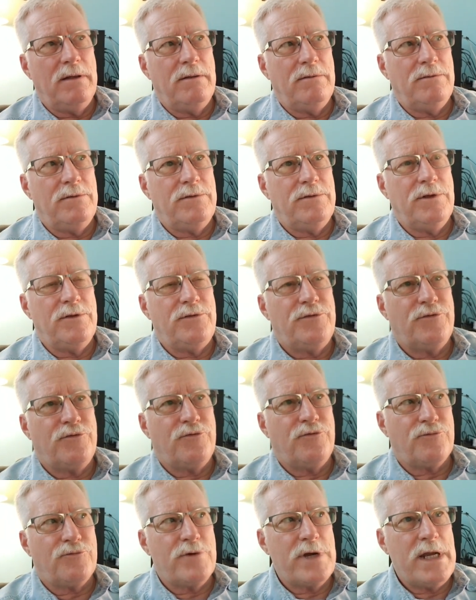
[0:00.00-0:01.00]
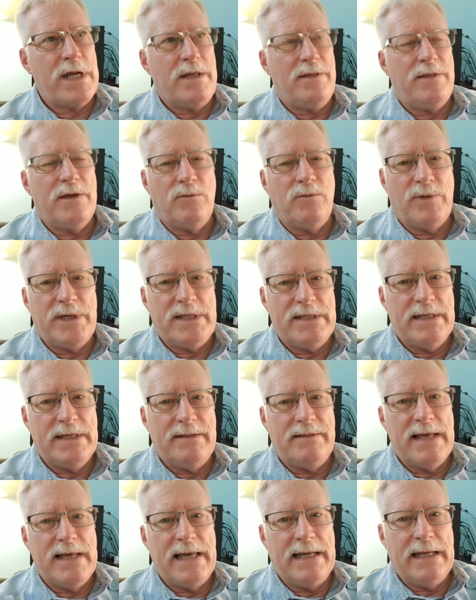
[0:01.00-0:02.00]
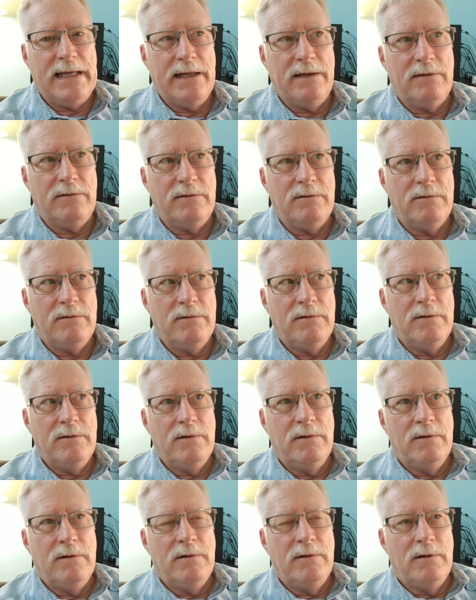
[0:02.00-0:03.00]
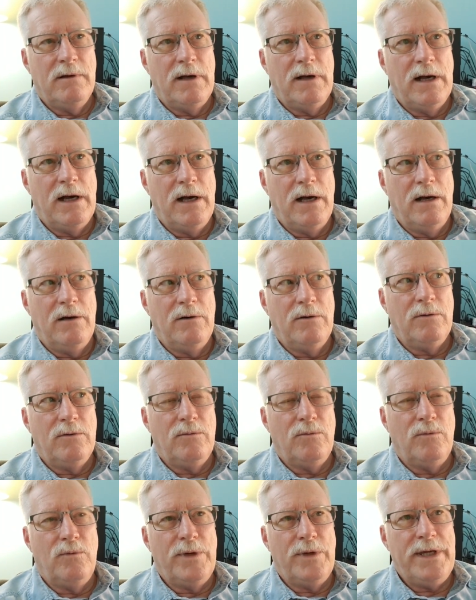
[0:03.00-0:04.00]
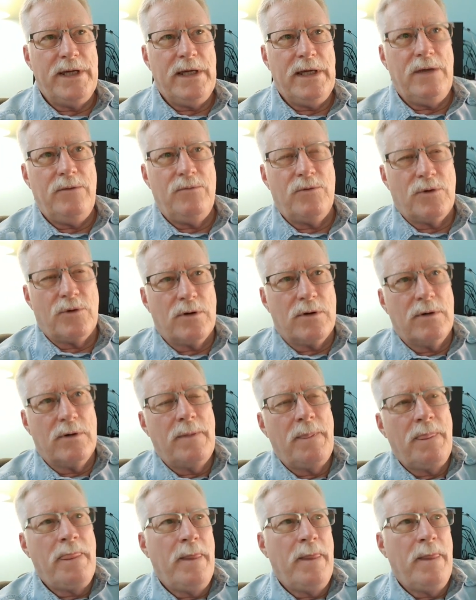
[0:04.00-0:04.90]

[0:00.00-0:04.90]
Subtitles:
the 3 that we did that in. We were